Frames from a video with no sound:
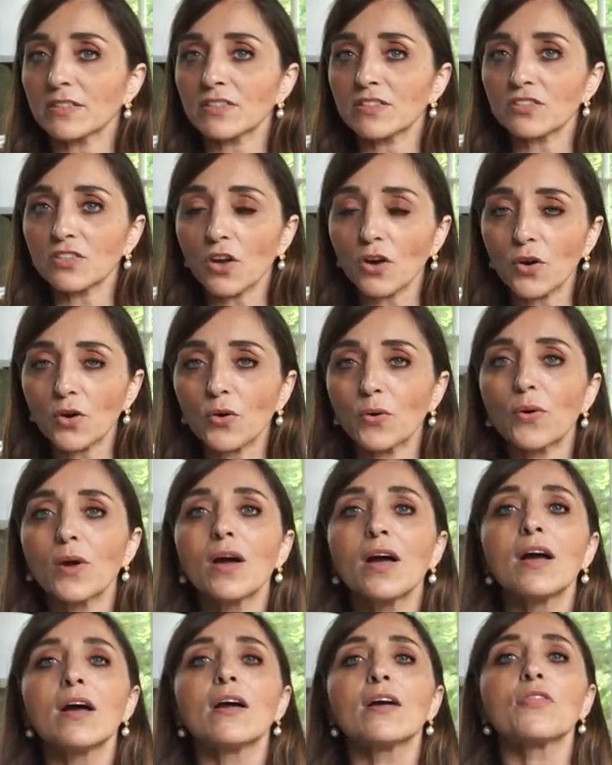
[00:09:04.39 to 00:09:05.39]
So
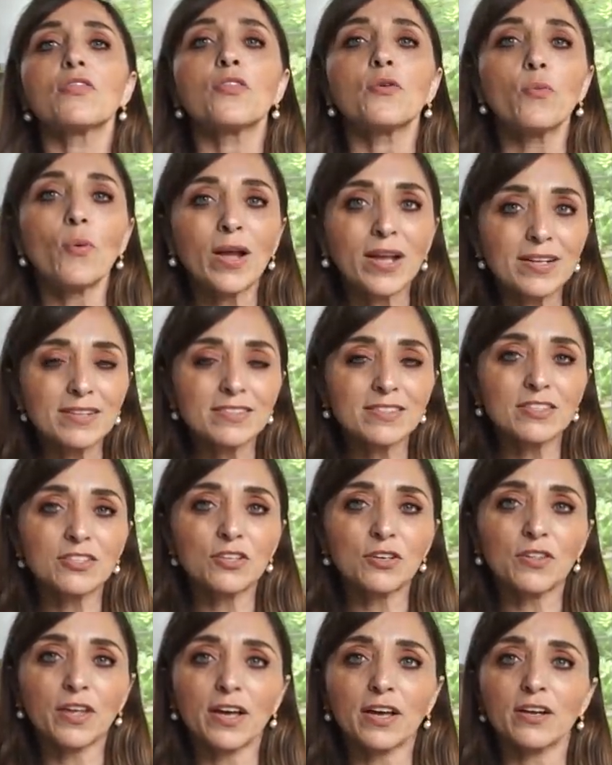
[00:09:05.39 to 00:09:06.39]
the ways to
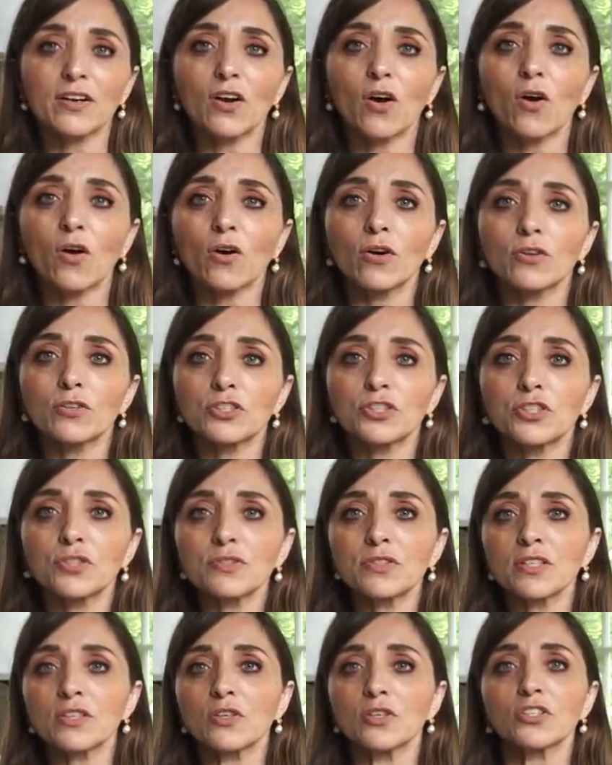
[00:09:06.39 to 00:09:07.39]
do that are
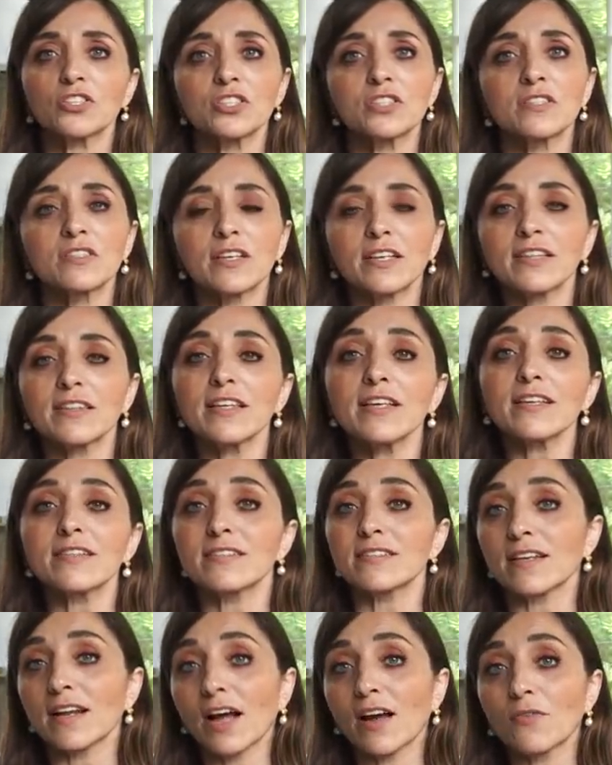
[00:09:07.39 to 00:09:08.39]
choosing cushions like these
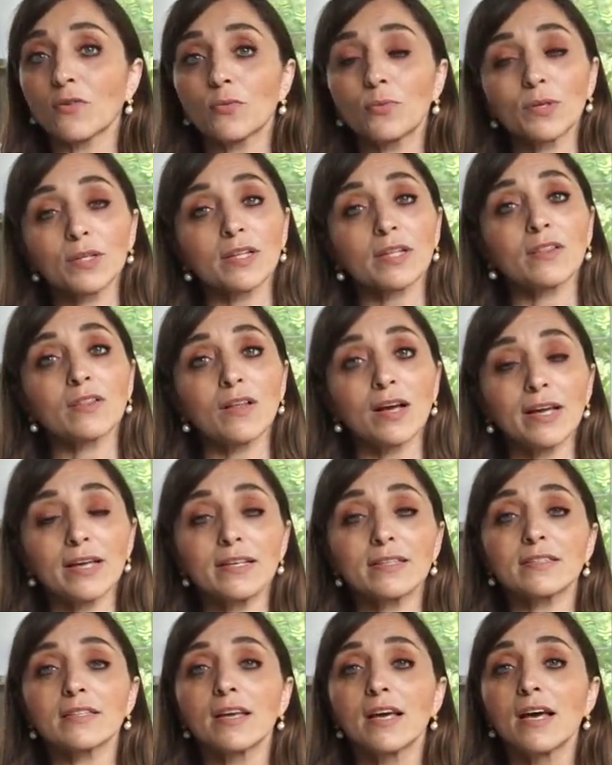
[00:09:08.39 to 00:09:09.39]
that have a really
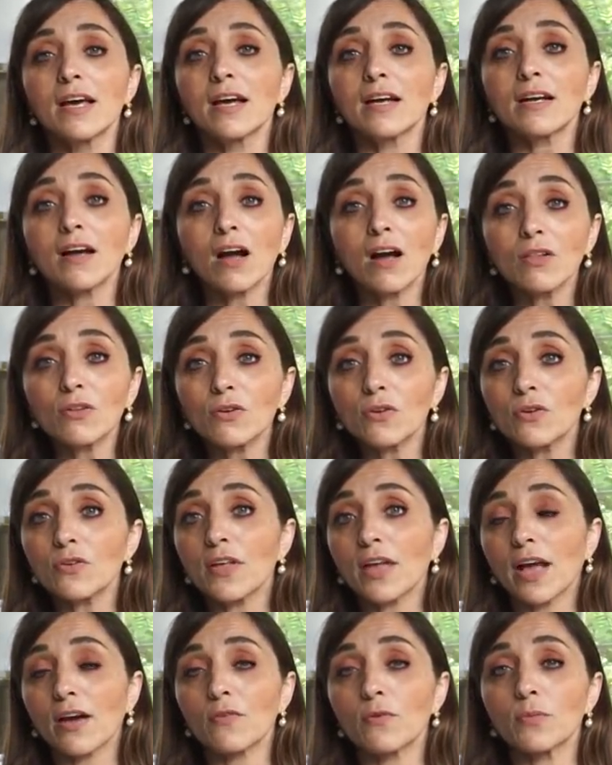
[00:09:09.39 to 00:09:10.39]
light color,
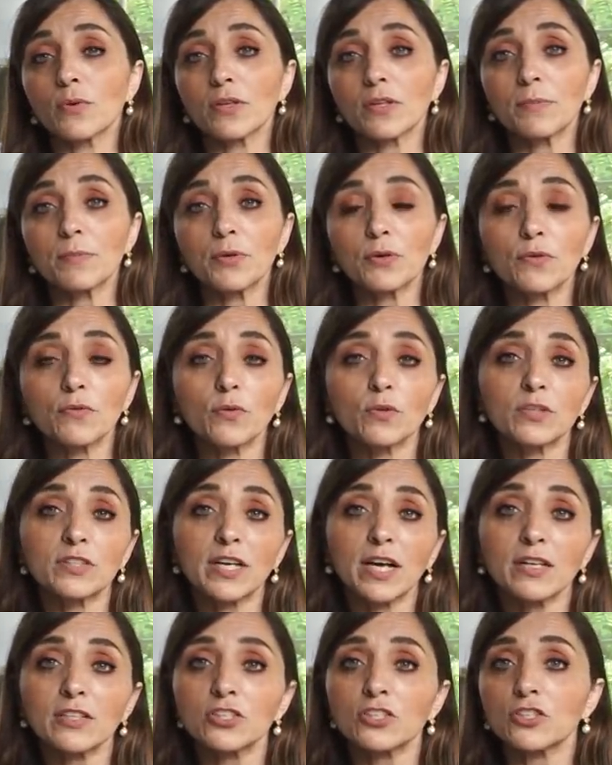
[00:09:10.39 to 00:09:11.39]
they have a really beautiful
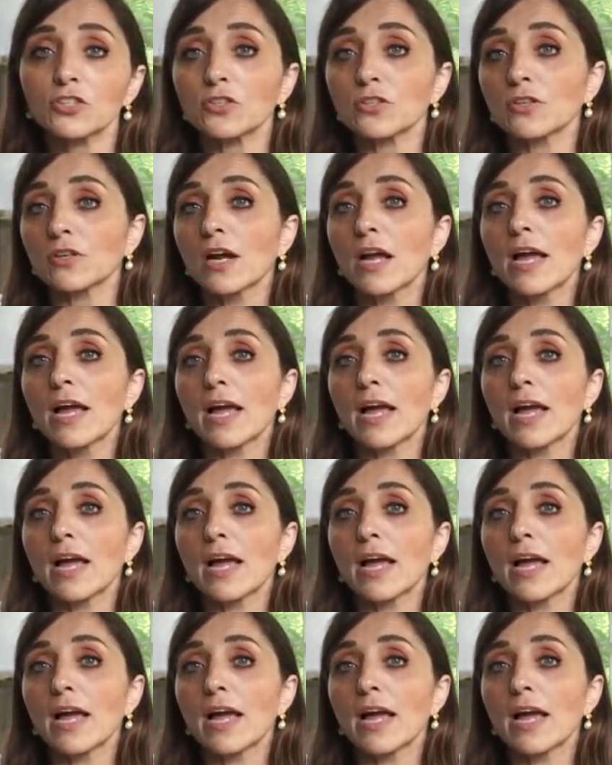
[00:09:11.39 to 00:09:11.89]
texture,